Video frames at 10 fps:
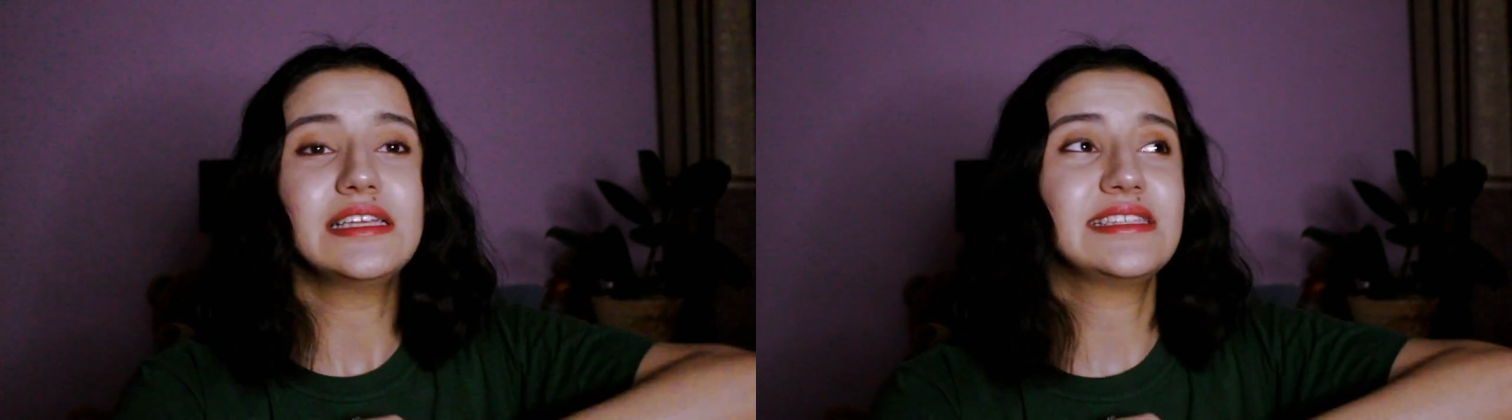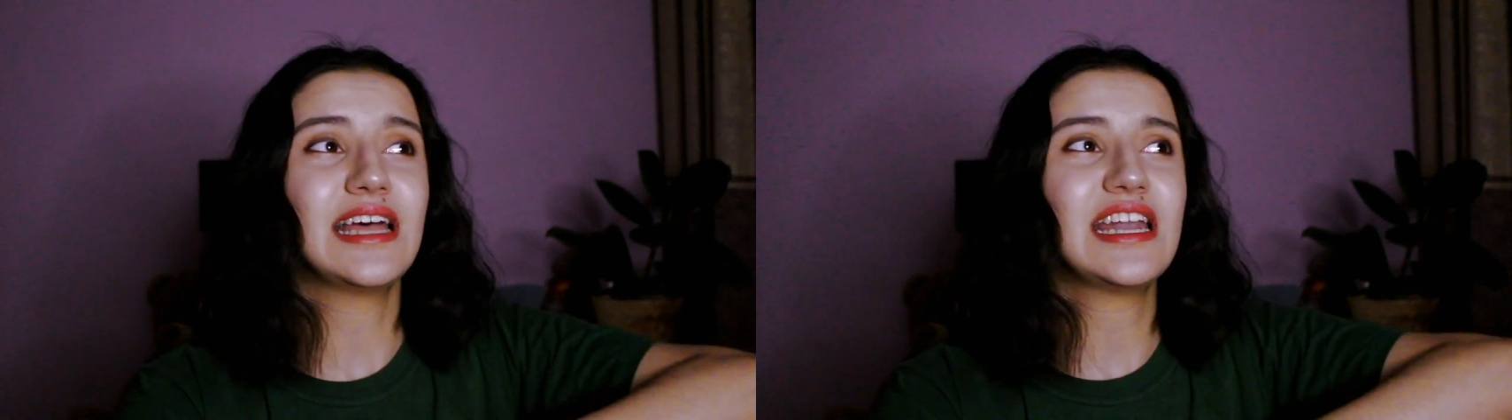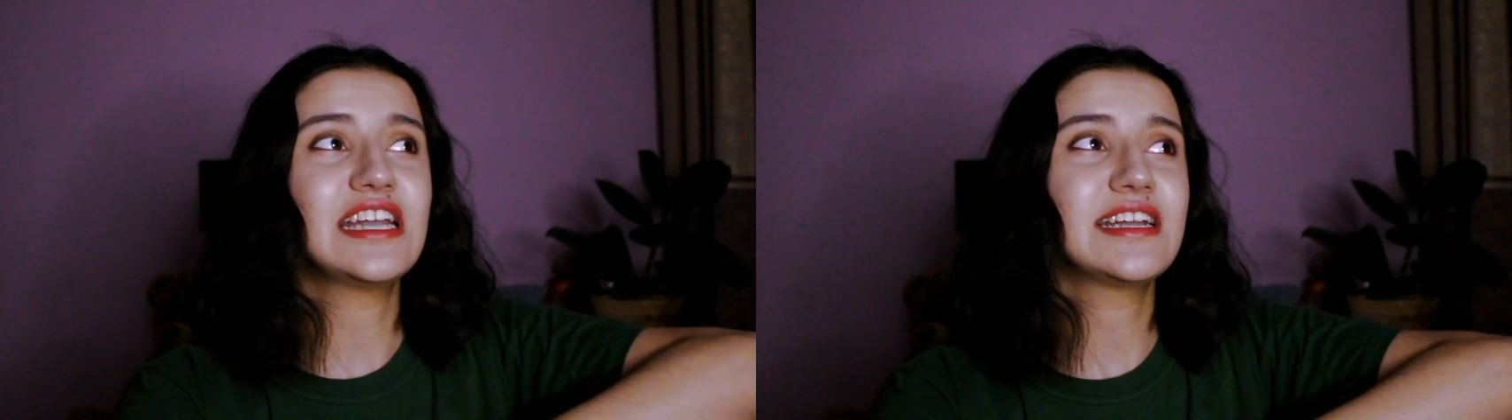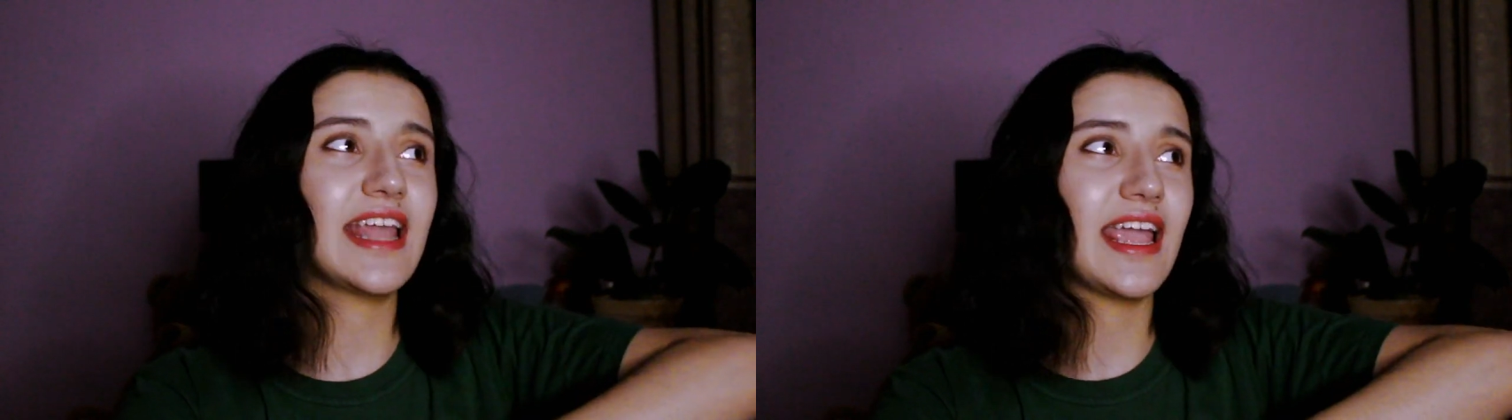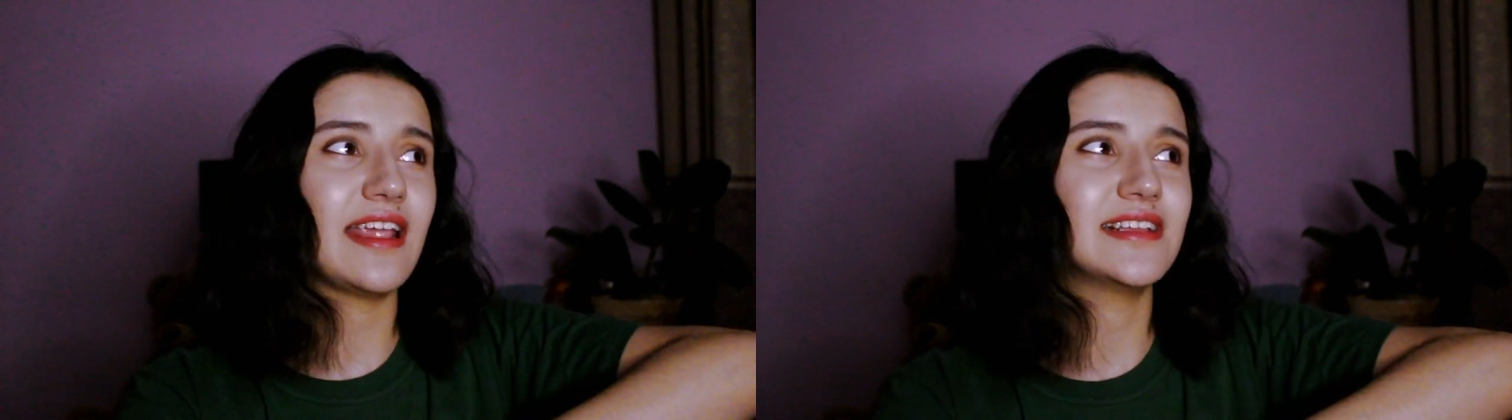
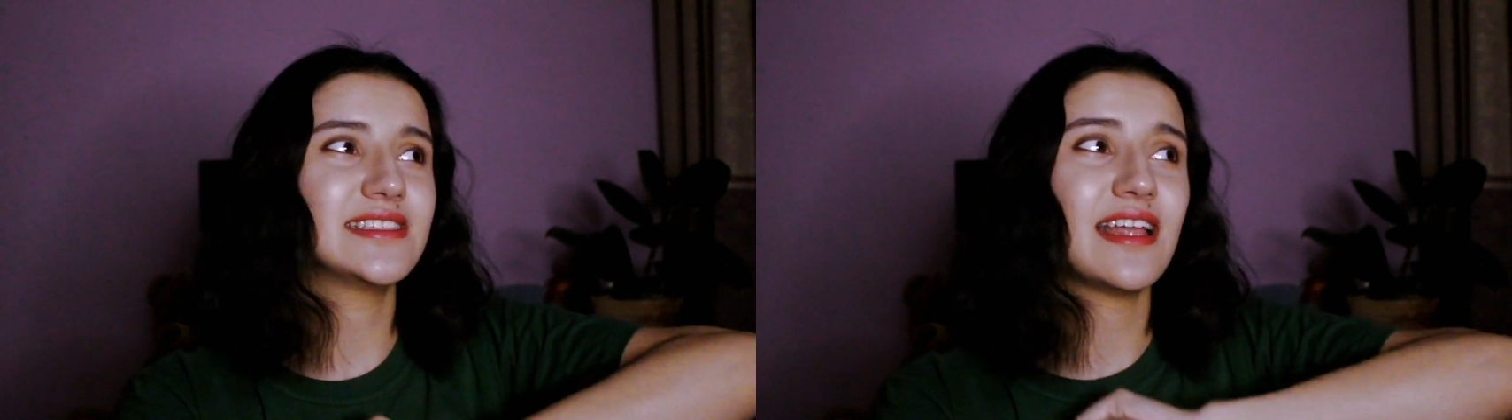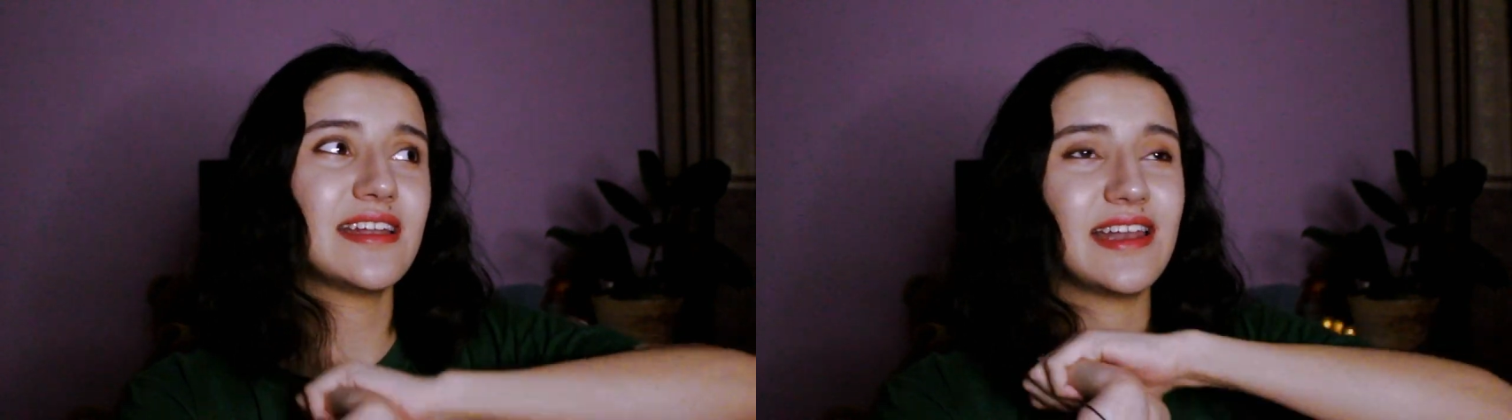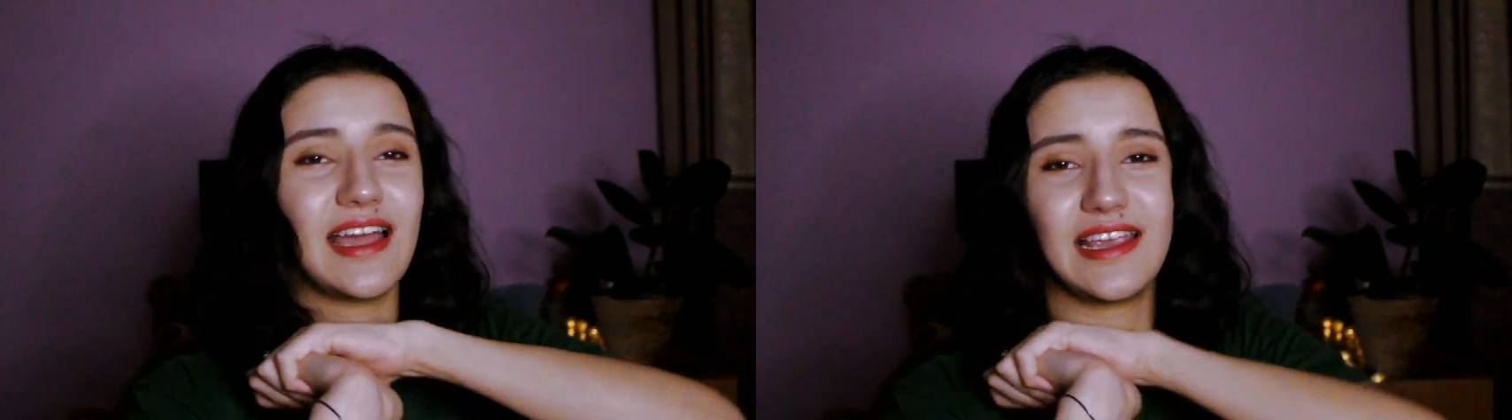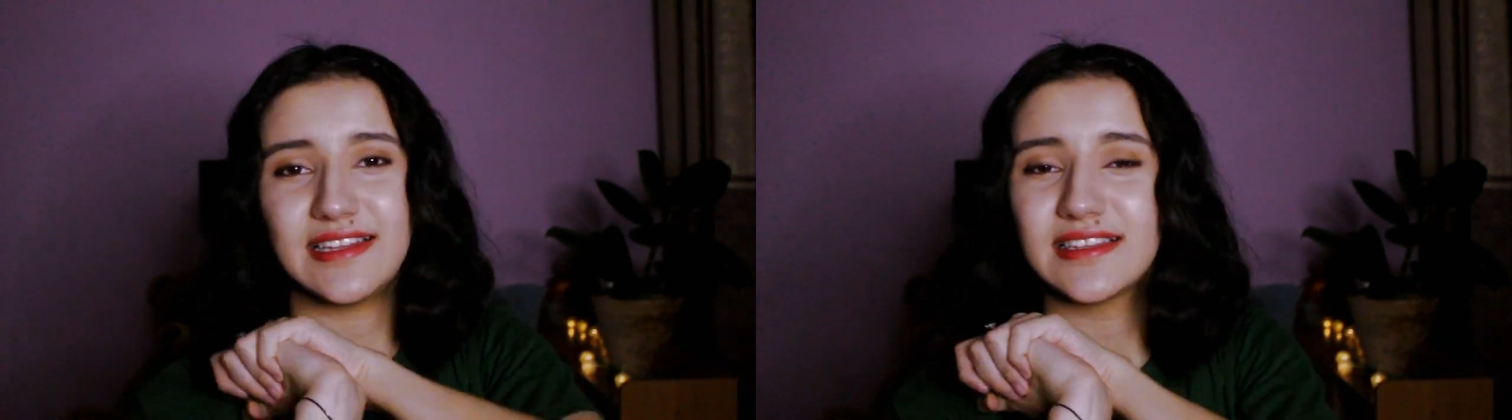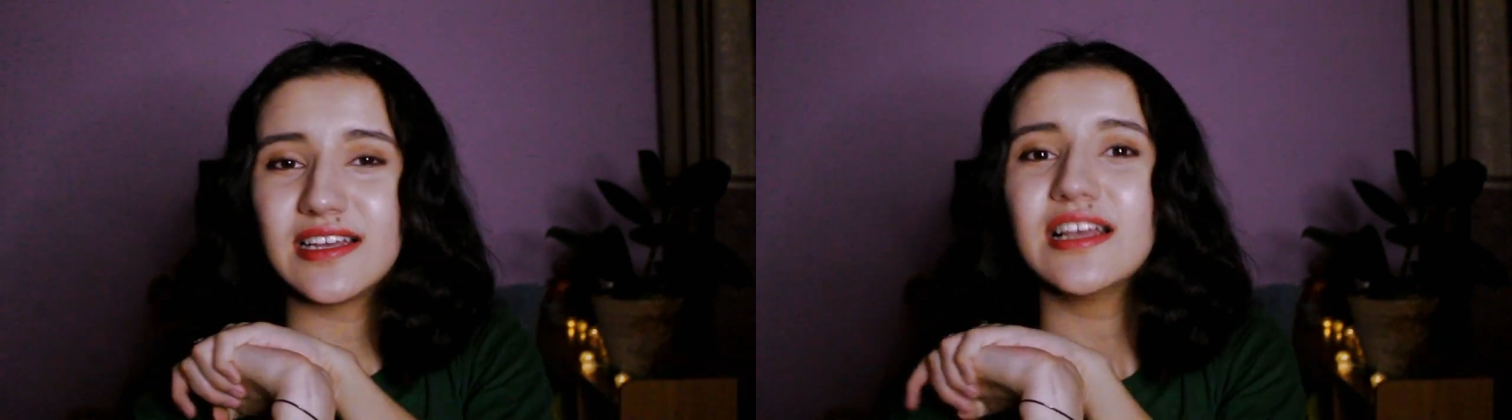Sunday, sun
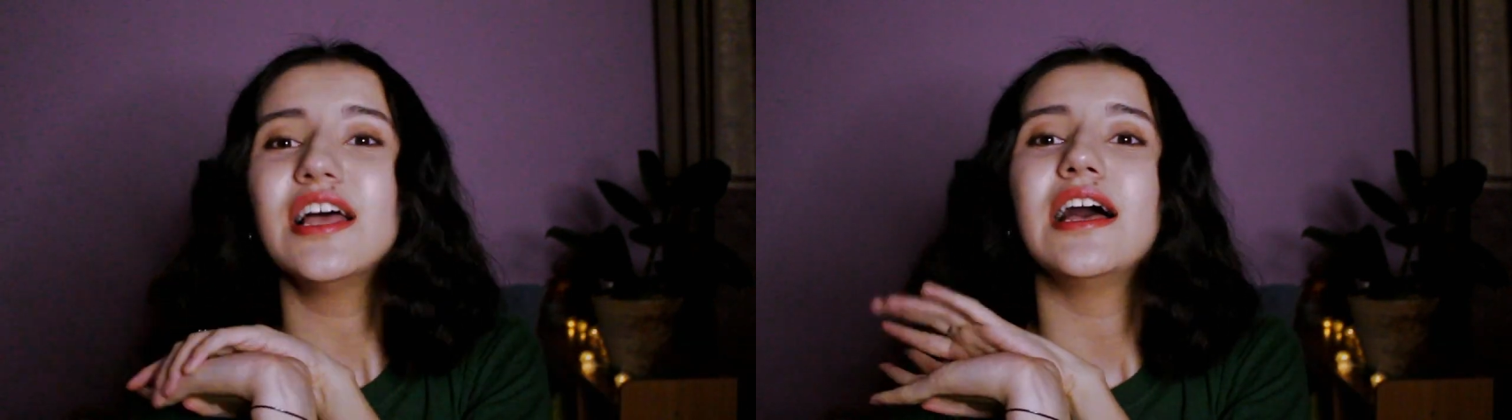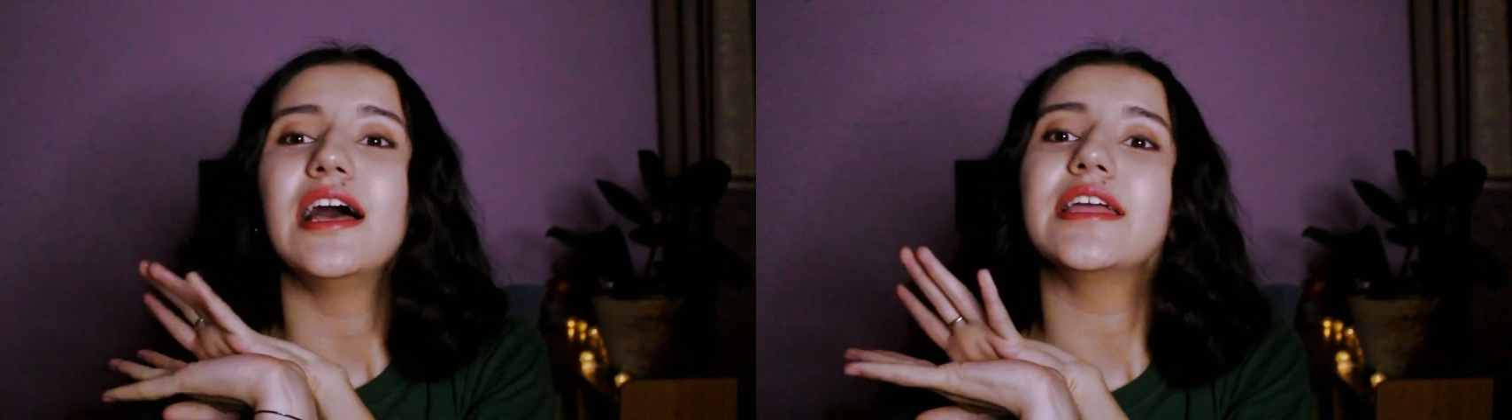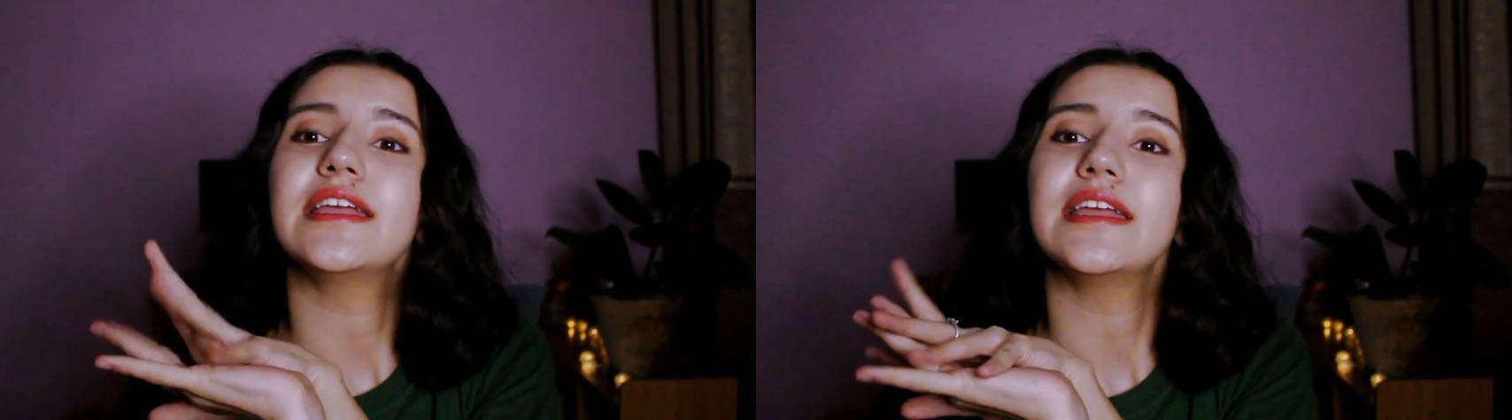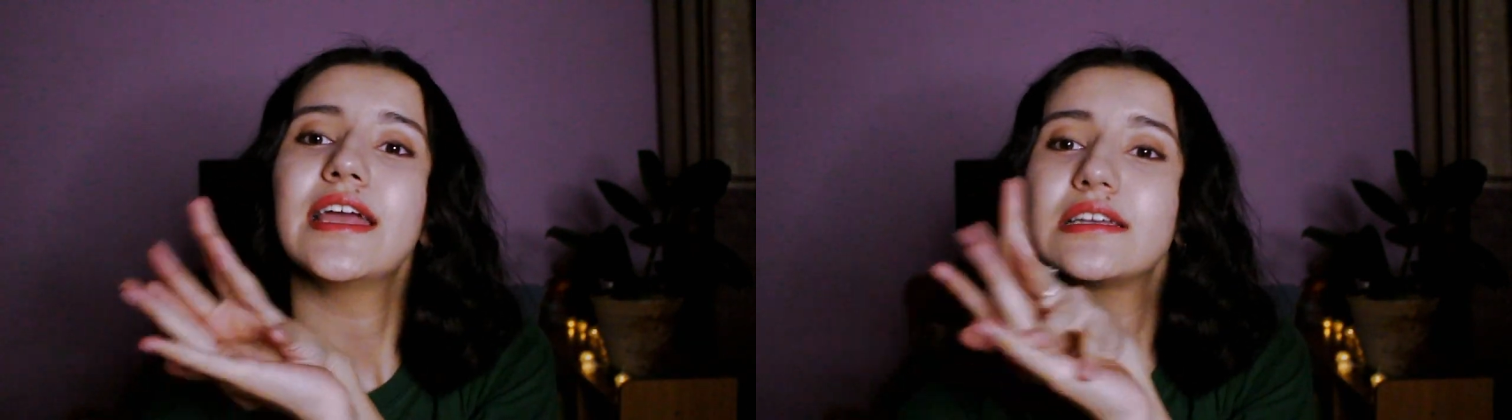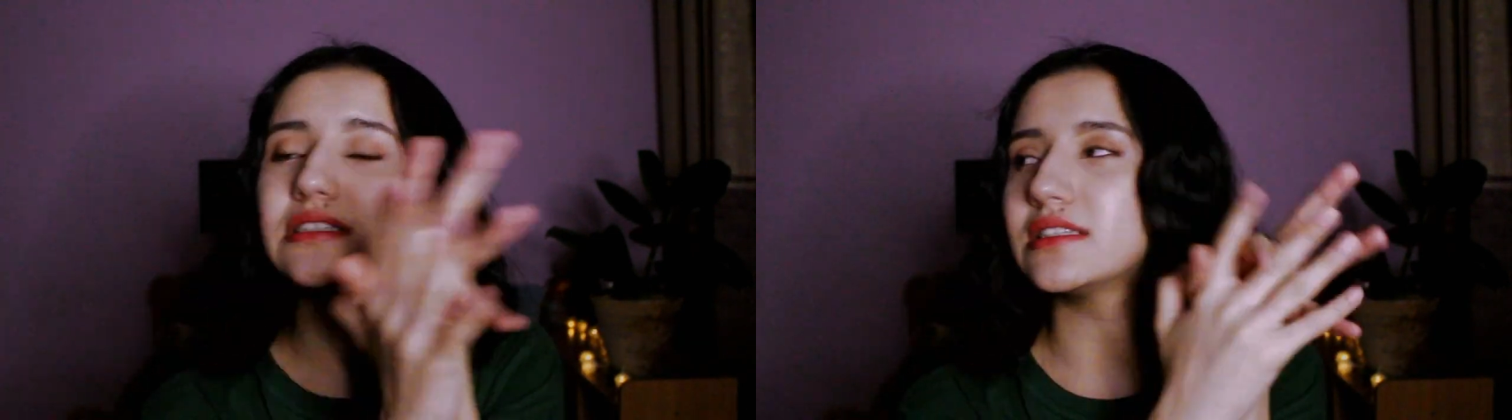night.
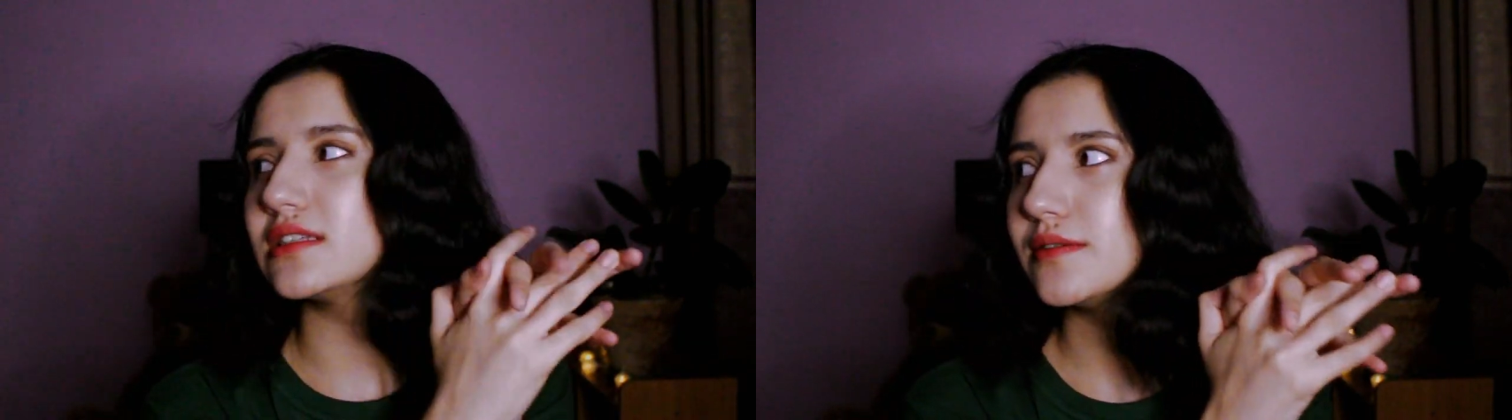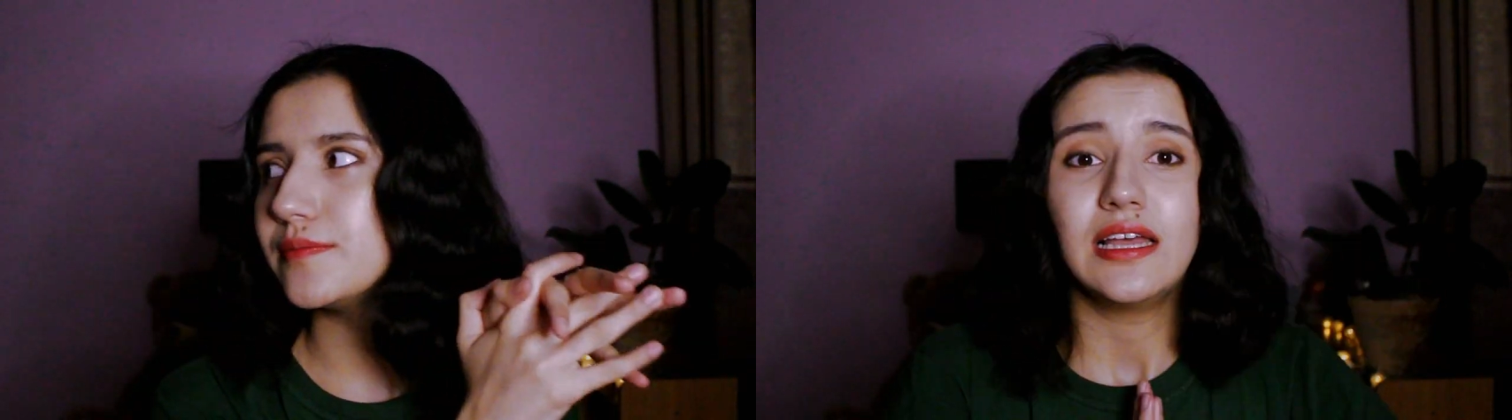Yes.